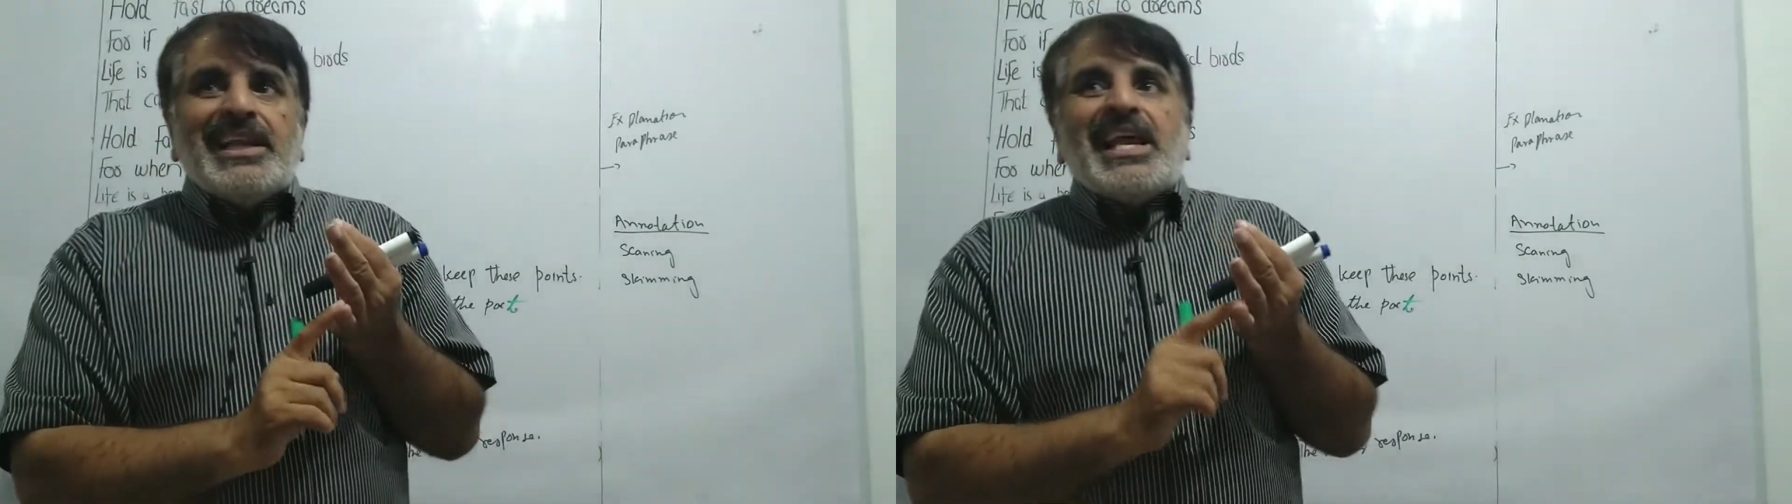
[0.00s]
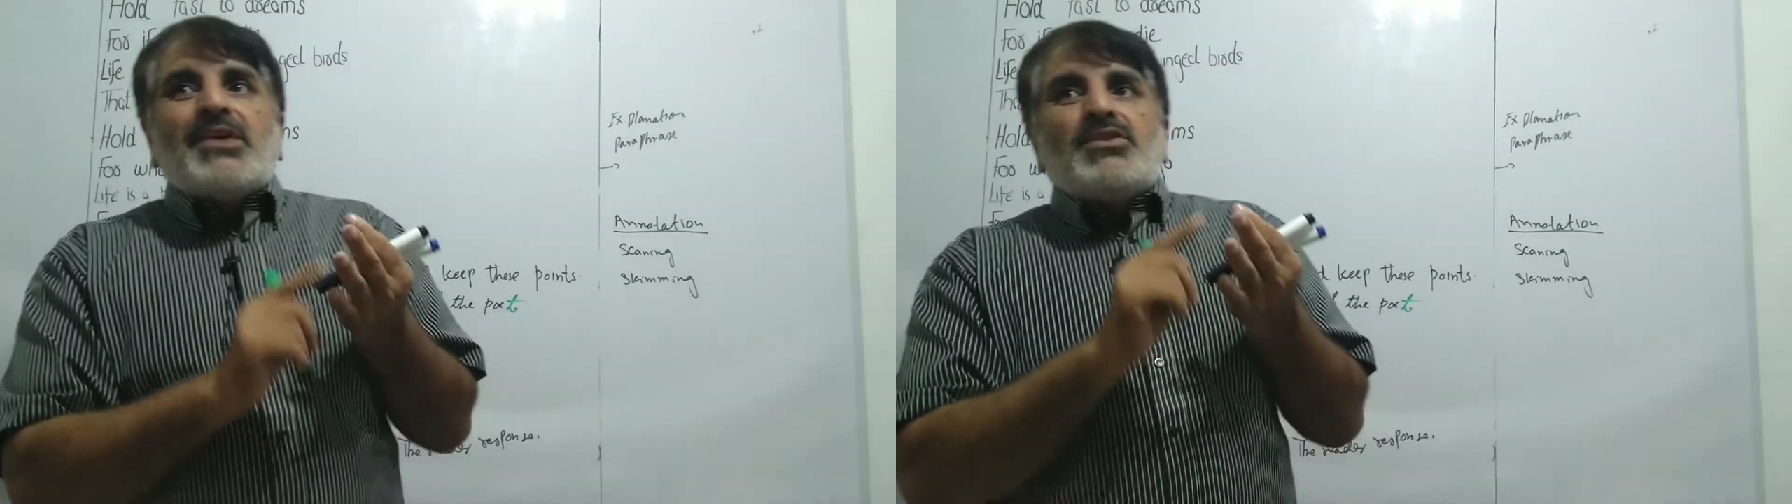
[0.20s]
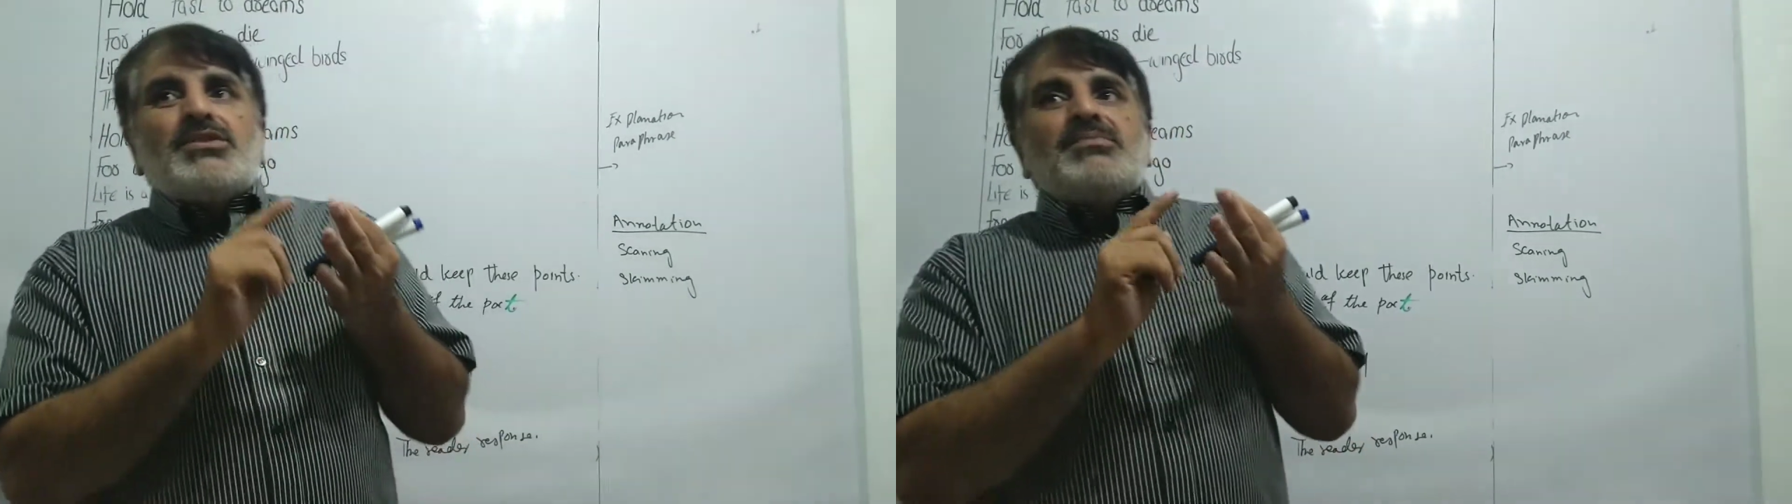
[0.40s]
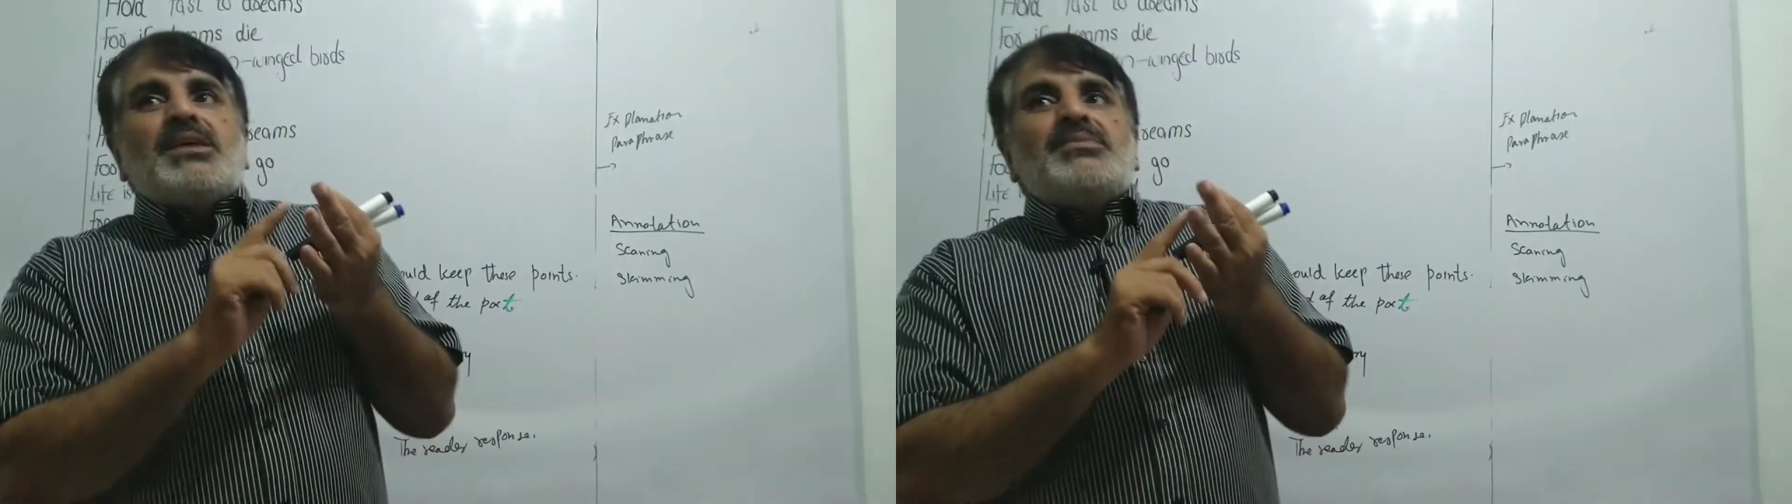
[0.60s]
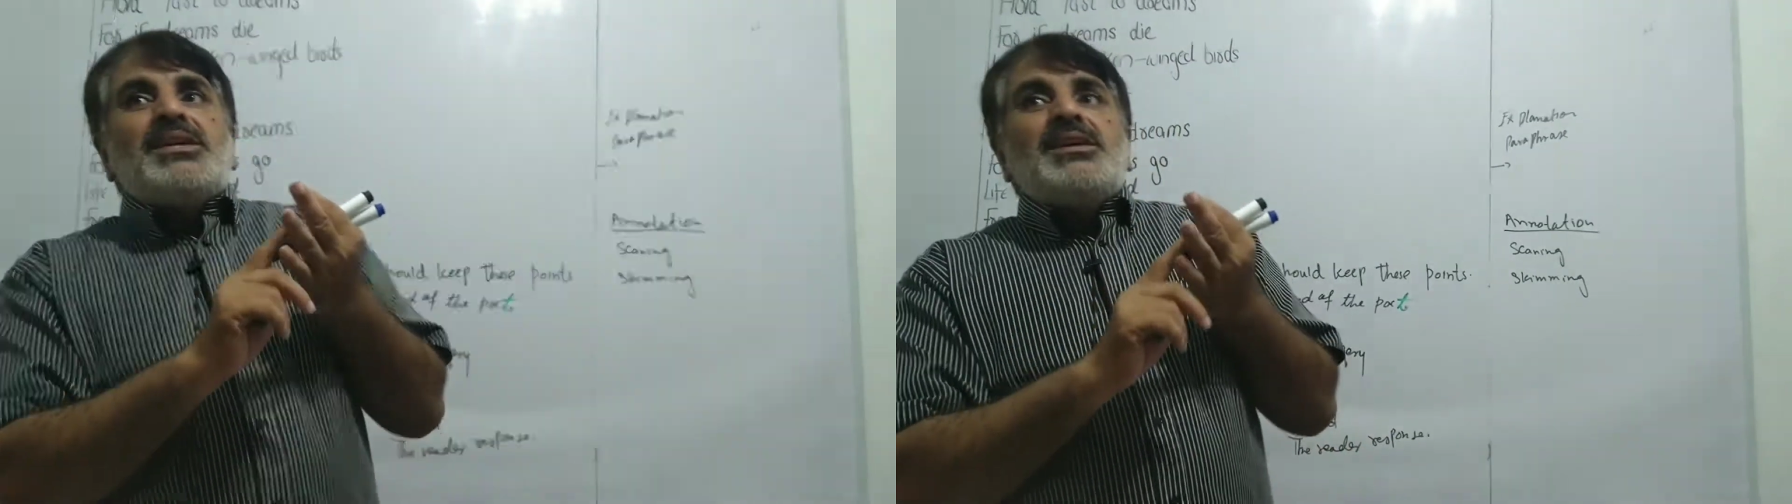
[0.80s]
language
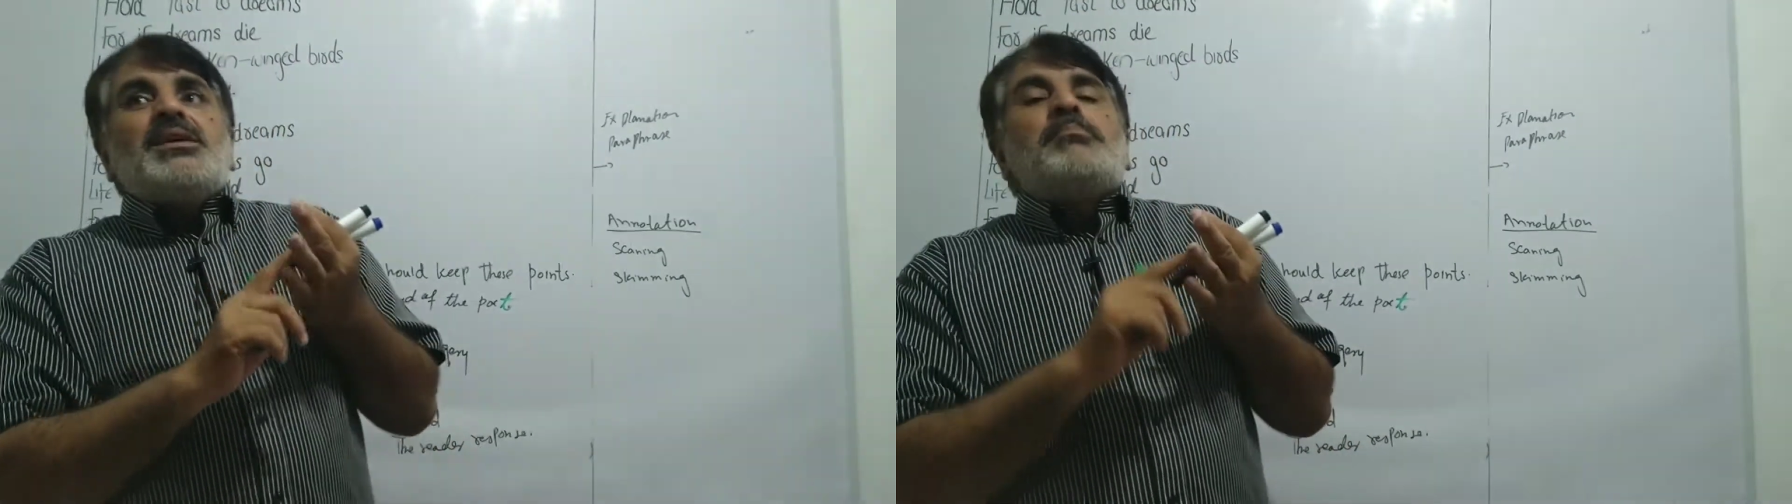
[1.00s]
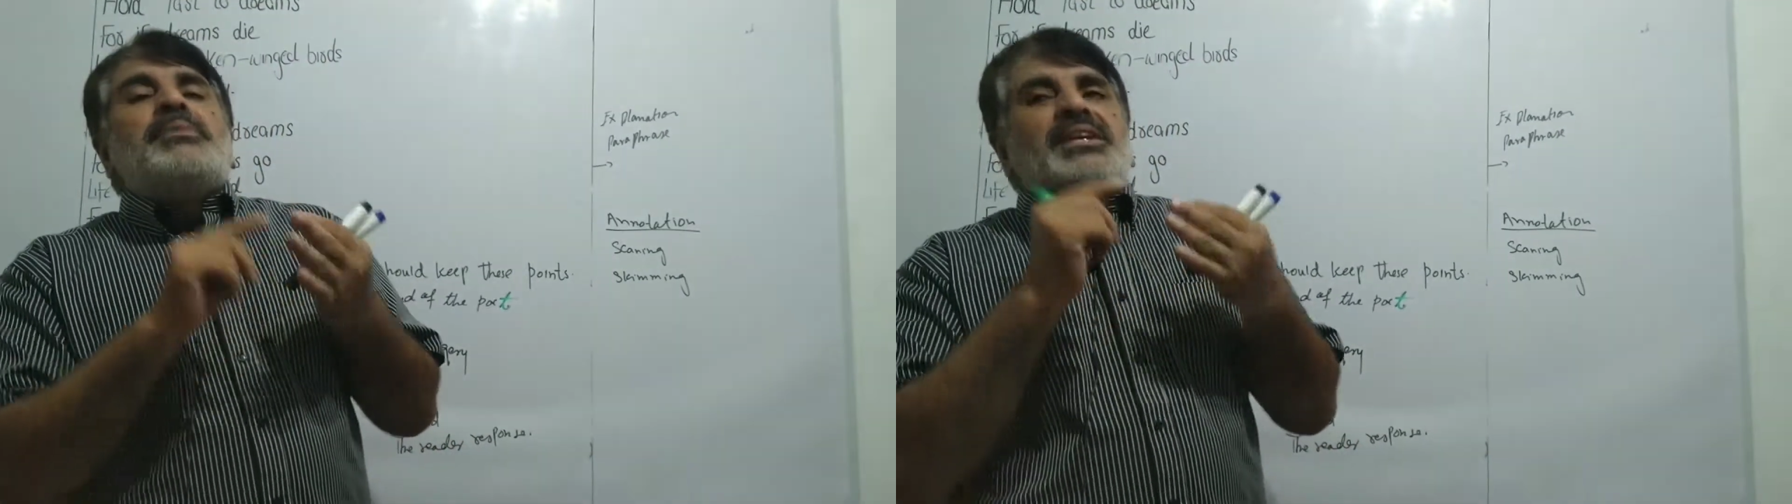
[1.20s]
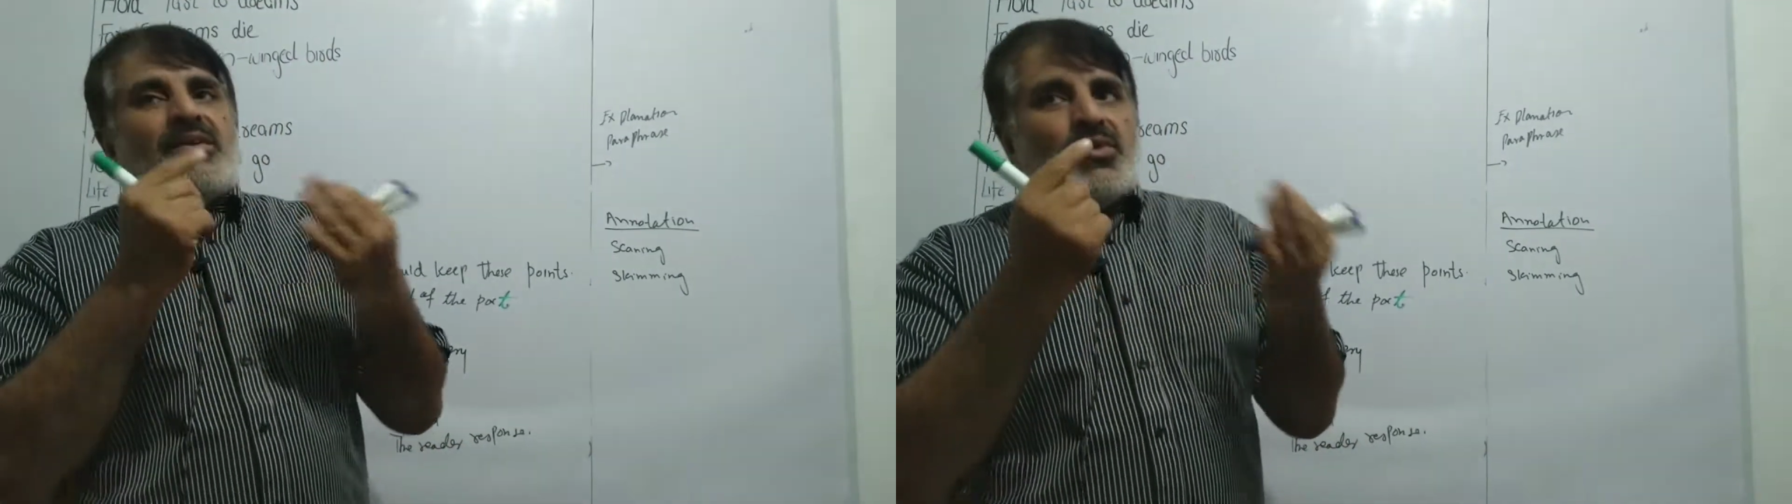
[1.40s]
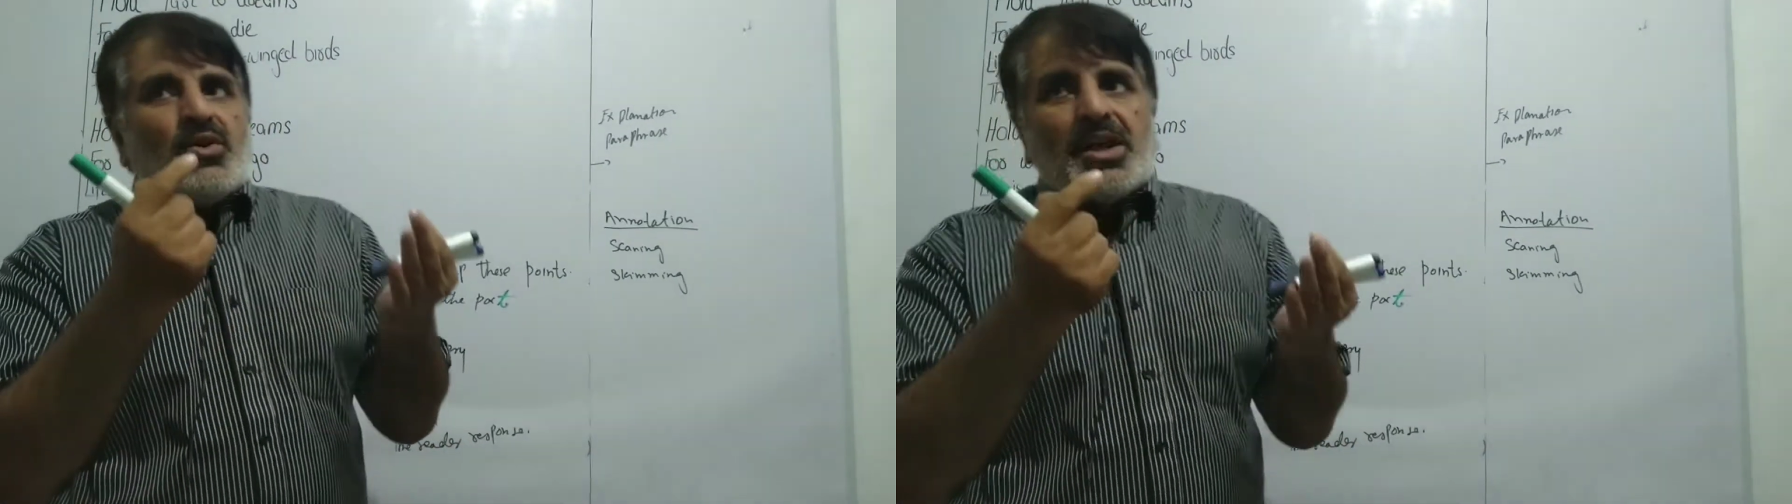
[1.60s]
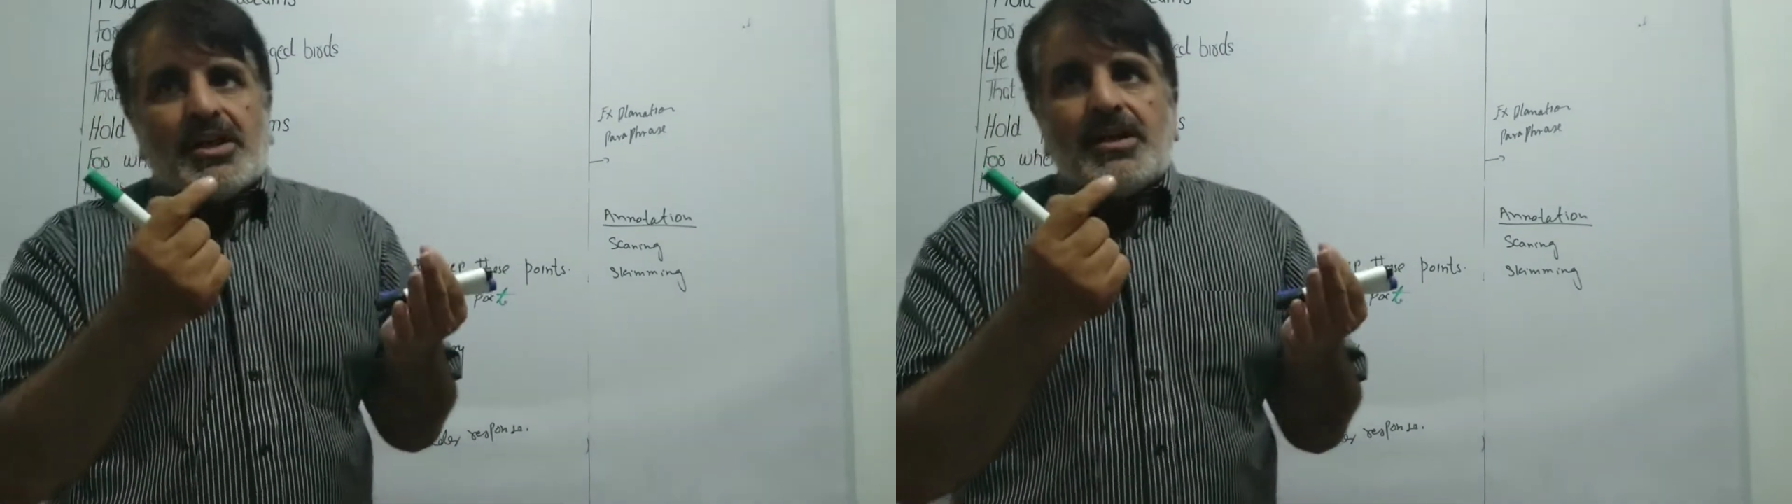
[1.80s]
may be
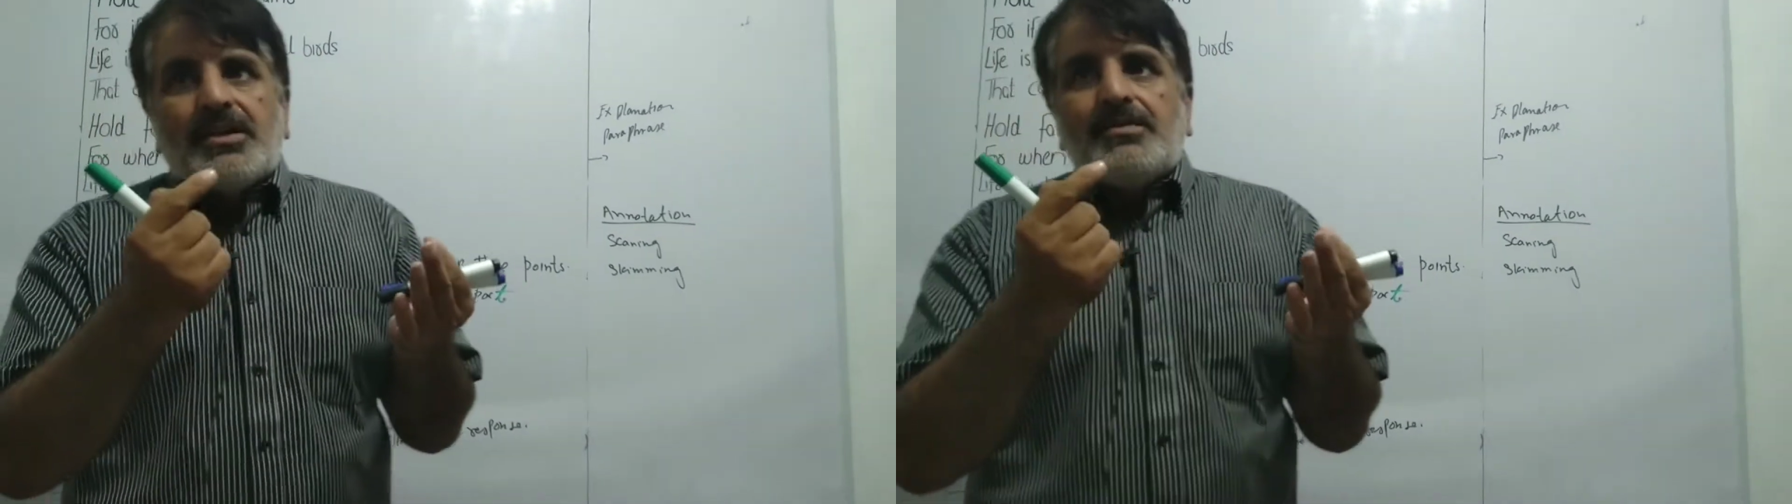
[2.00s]
metaphorical.